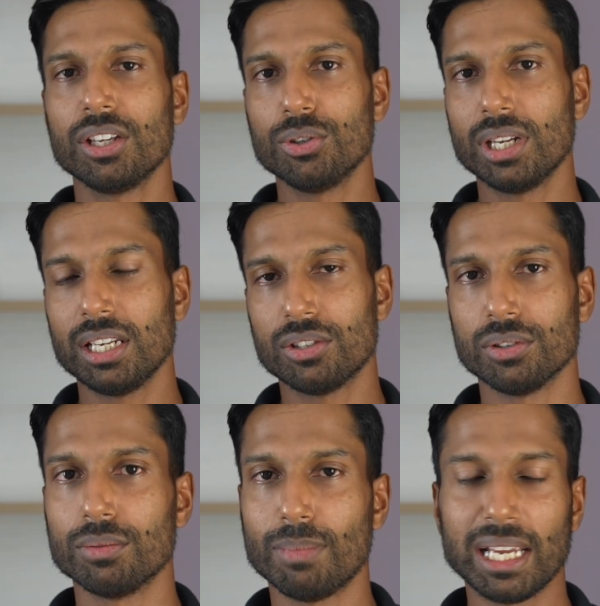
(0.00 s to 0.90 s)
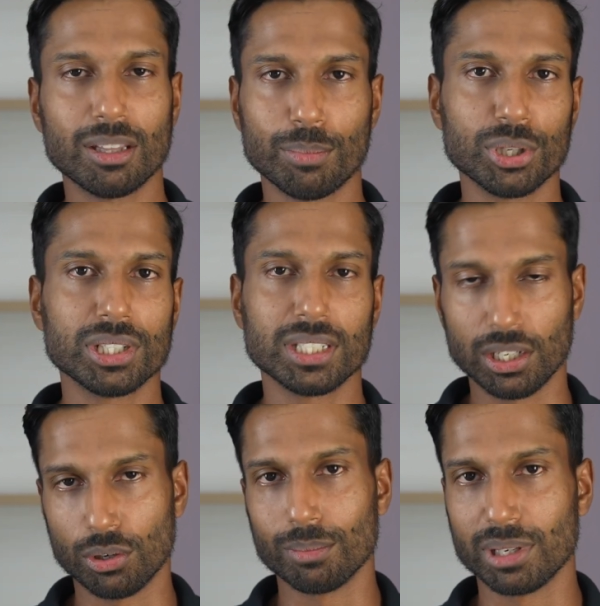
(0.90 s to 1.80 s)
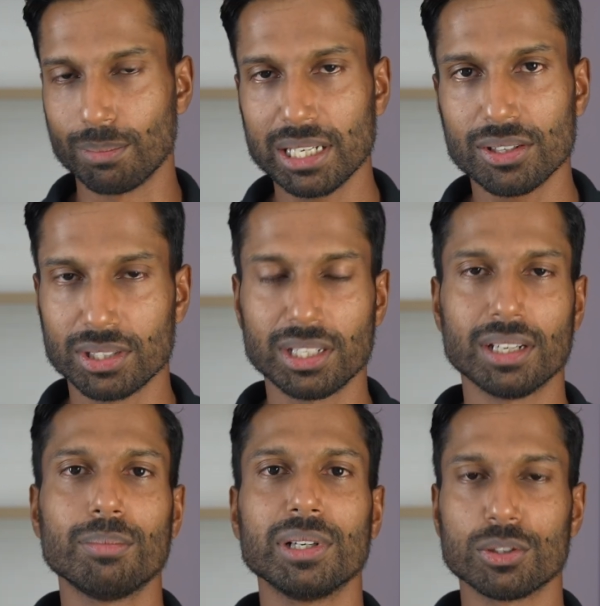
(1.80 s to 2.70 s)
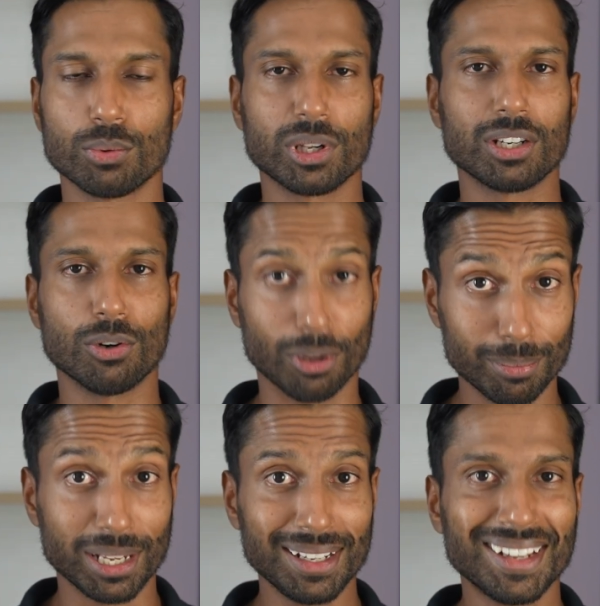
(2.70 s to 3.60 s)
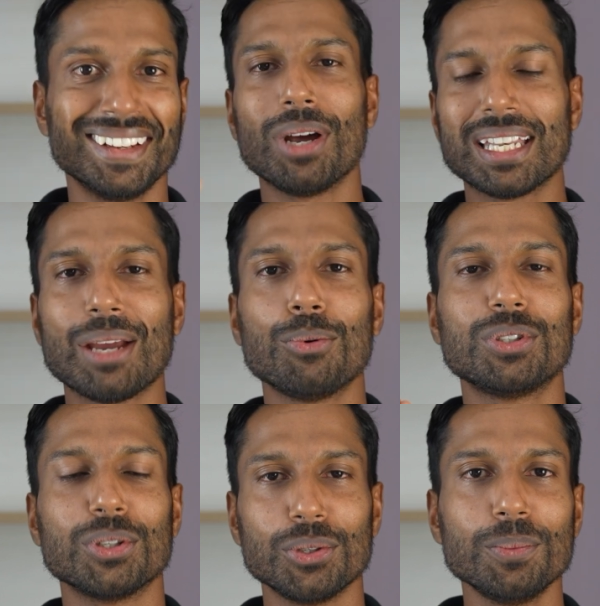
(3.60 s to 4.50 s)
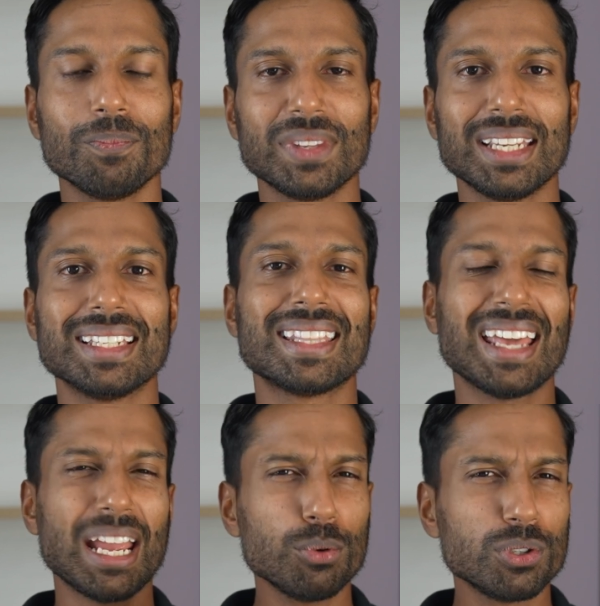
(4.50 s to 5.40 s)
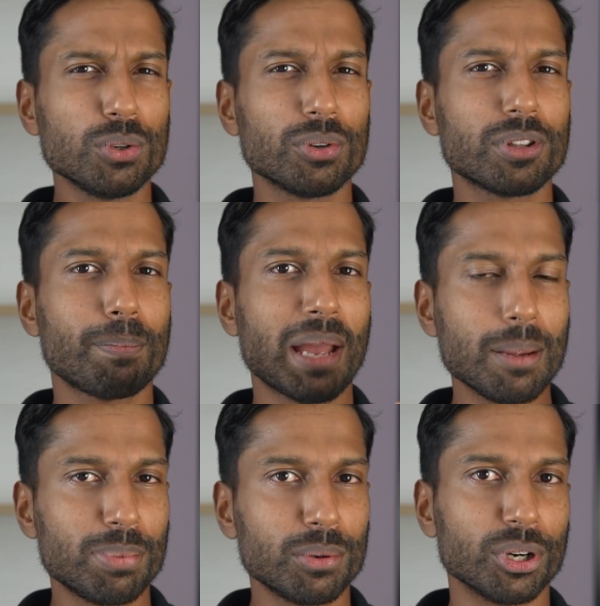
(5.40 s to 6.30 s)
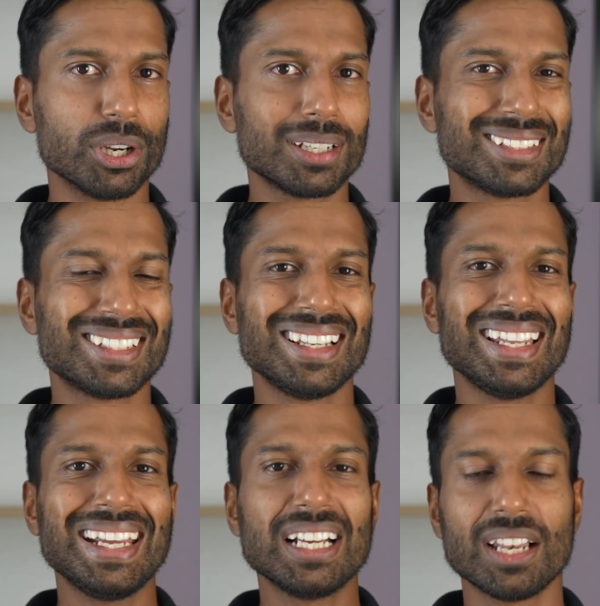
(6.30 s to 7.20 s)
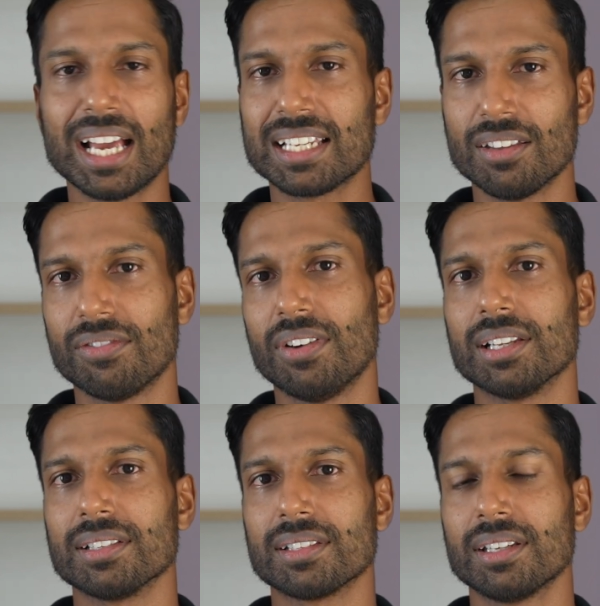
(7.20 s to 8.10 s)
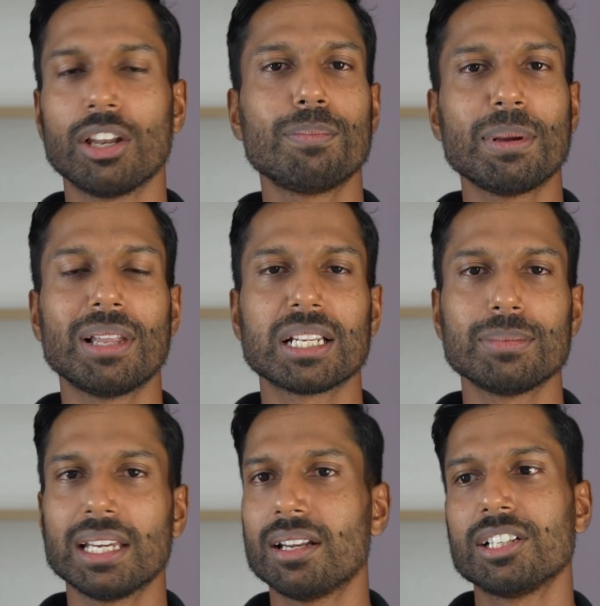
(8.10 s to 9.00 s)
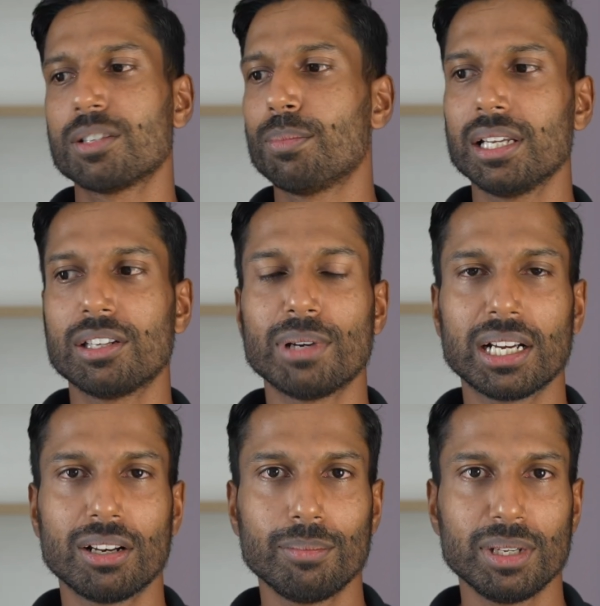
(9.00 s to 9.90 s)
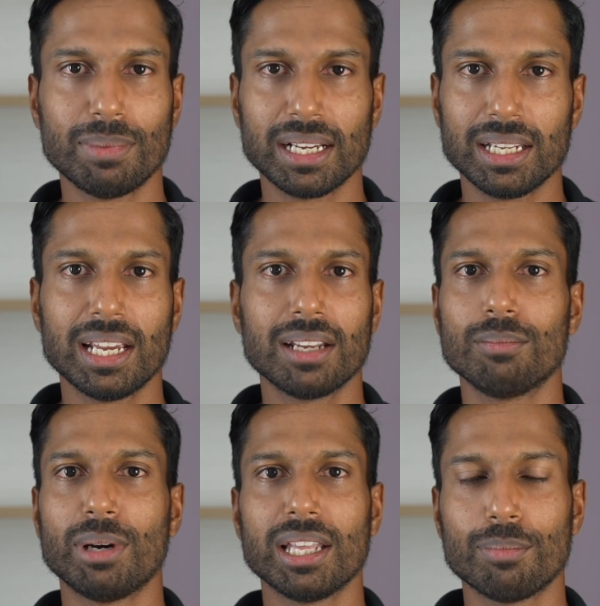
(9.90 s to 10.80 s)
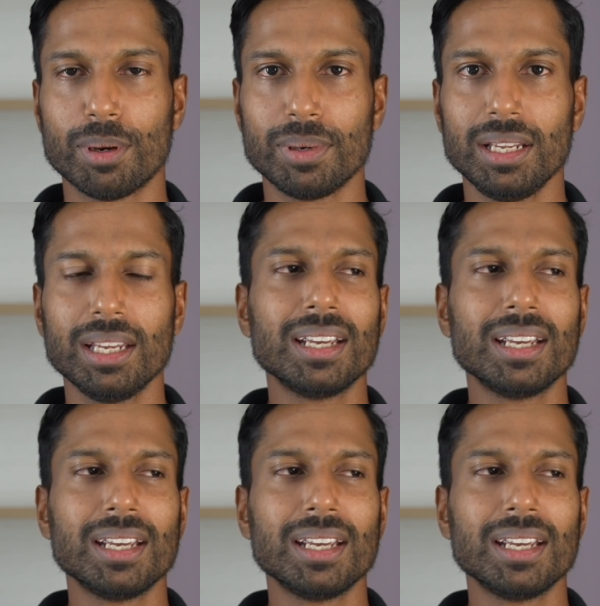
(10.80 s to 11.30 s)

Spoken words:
you need to make the purchase in Colombian pesos here because we're in Colombia, what they will do is they will do all the paperwork to legalize the funds. A lot of people ask me, can I just bring it to my Colombian bank account and buy the property?